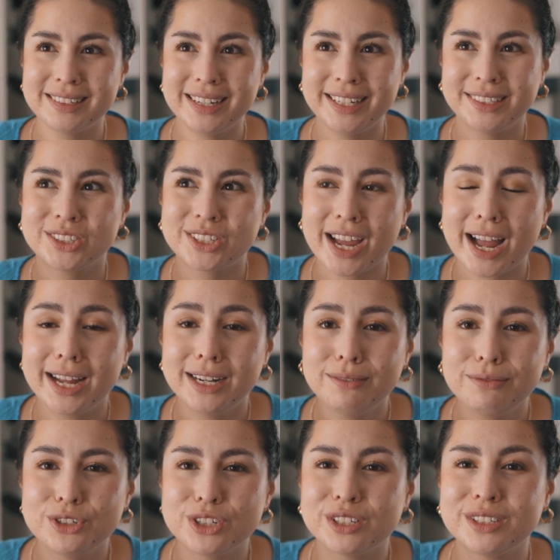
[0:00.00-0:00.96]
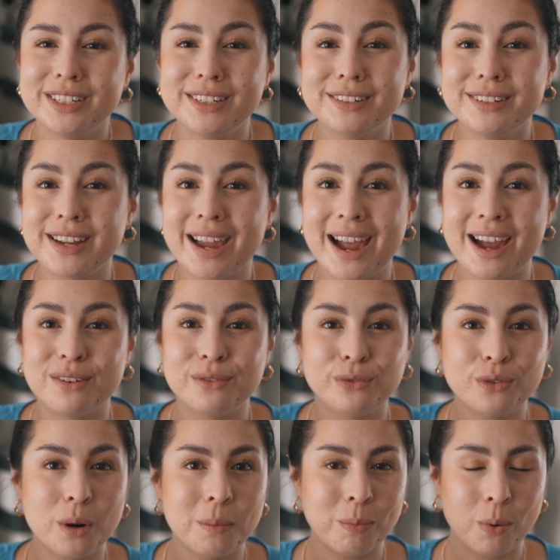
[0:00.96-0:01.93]
It kind of just didn't have
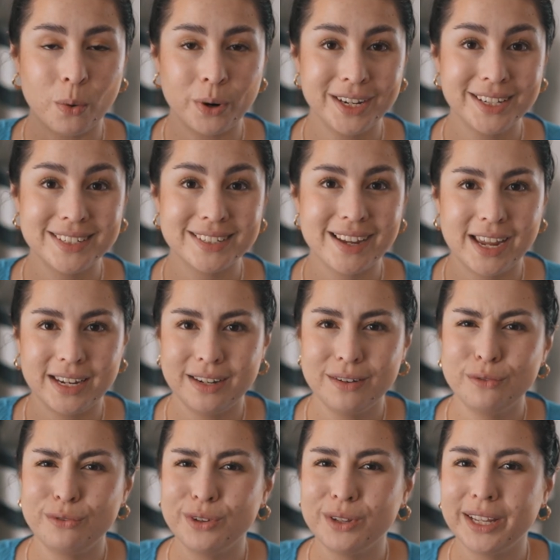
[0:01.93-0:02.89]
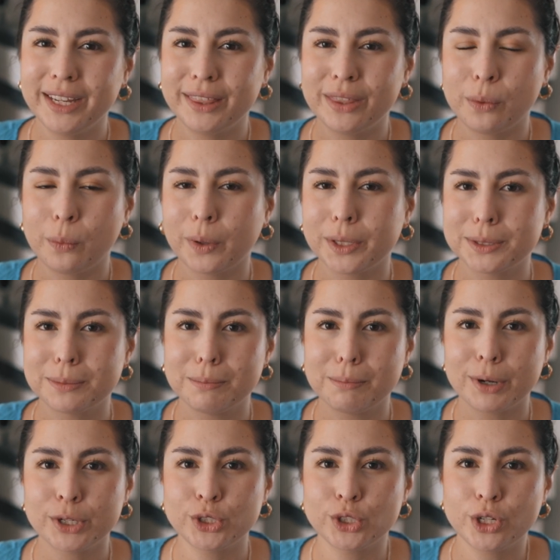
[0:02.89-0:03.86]
a point. I didn't feel like there was
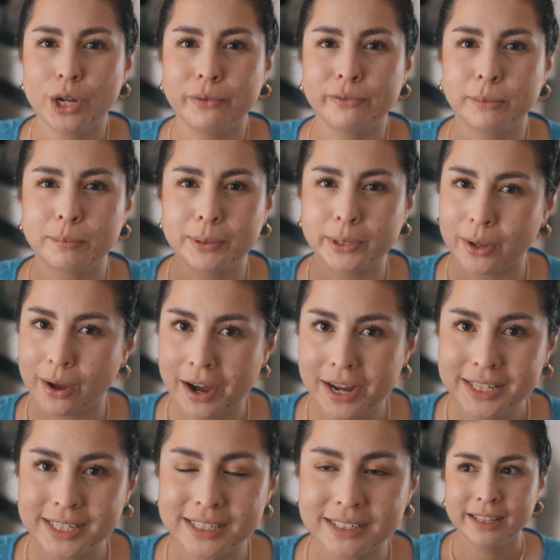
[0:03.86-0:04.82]
much of a plot.